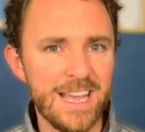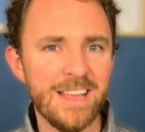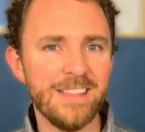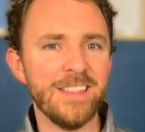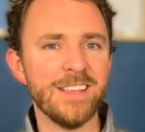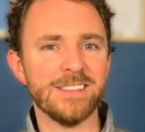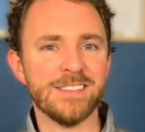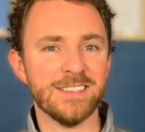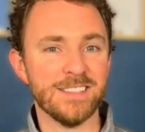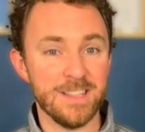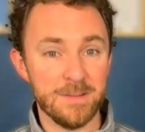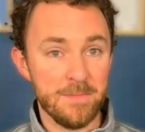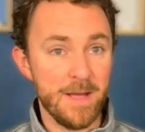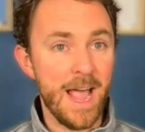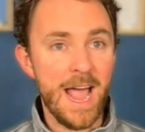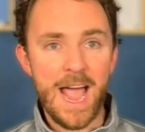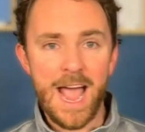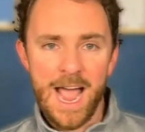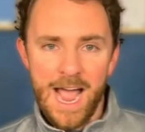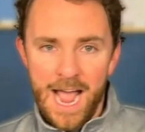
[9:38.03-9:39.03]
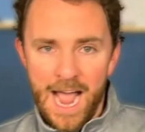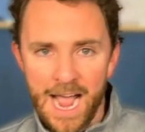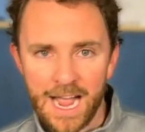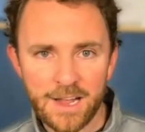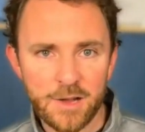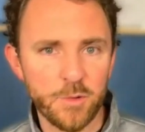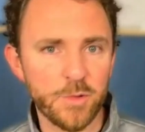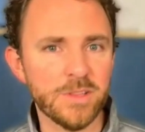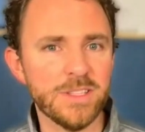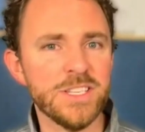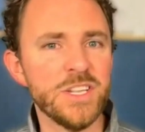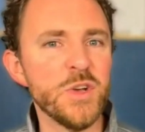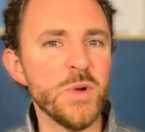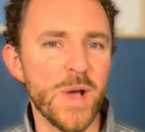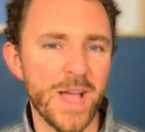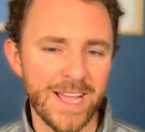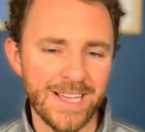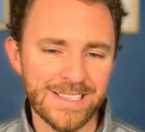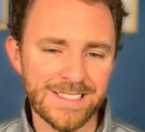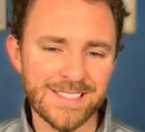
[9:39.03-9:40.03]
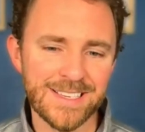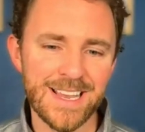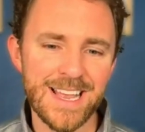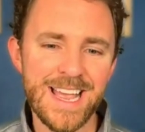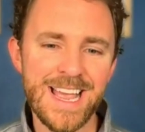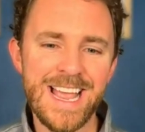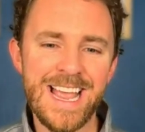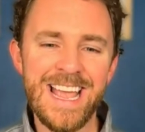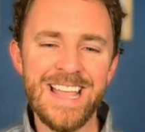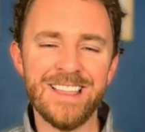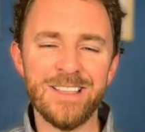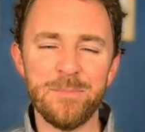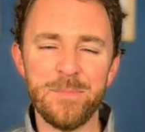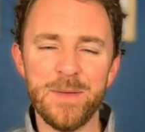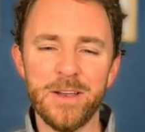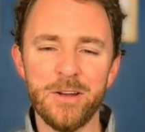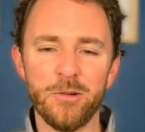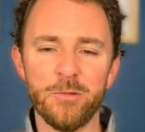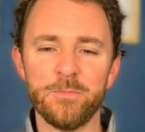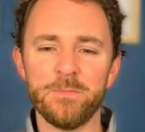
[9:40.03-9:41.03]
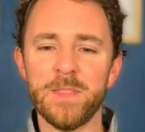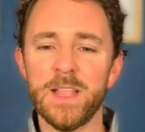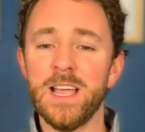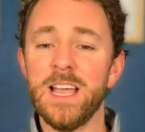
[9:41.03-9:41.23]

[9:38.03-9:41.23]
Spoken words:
This is the MAC with 2 A's in the middle.